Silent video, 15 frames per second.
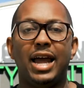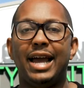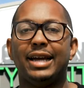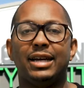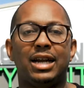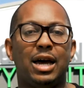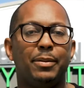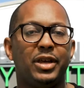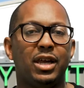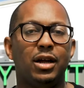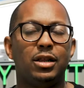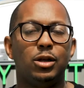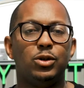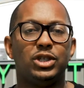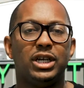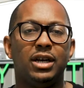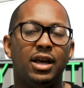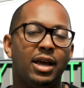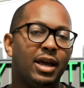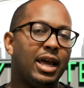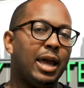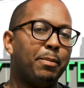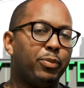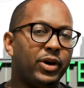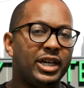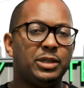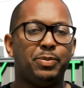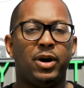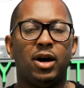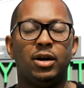Economic Inclusion and
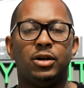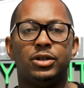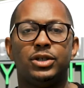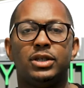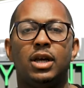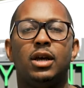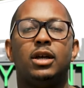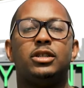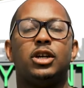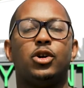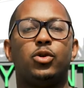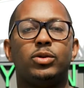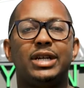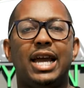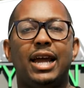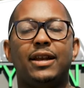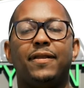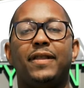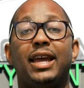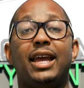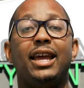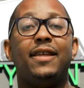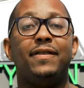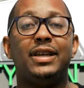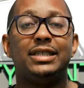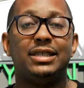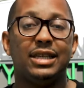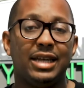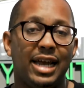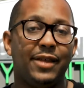Bridge Partners to create the In This
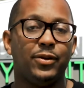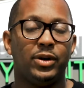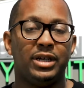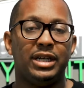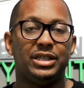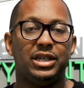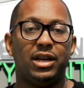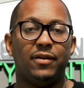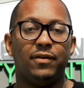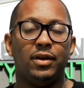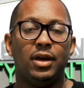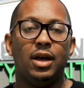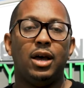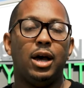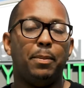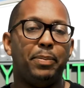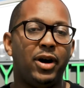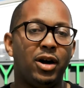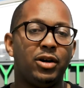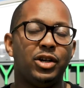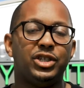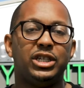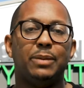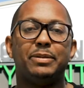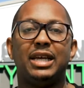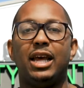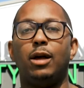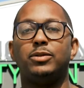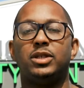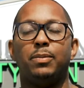Together initiative, a partnership to
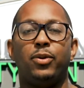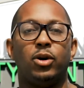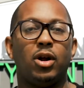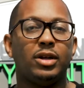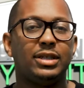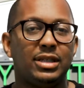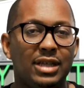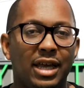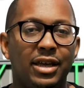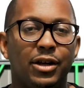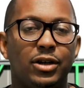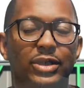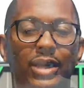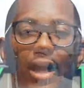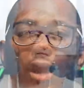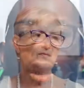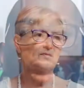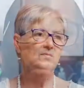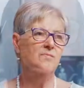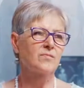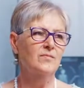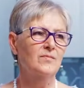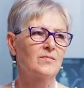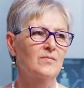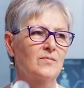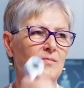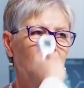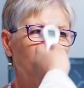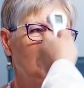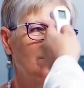help support our seniors, our most
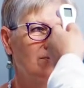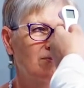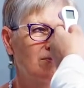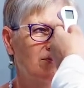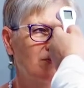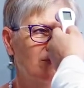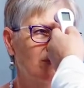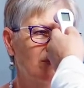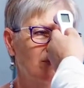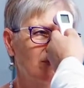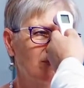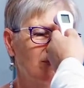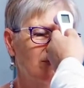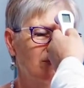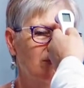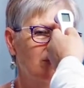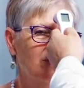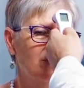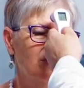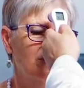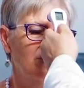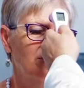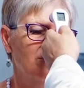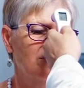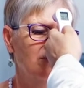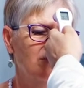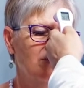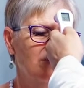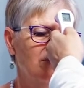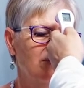vulnerable residents, make it through the
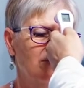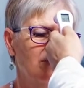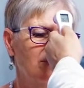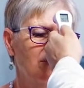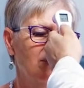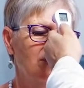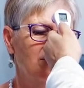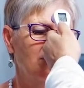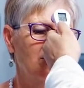COVID-19 pandemic.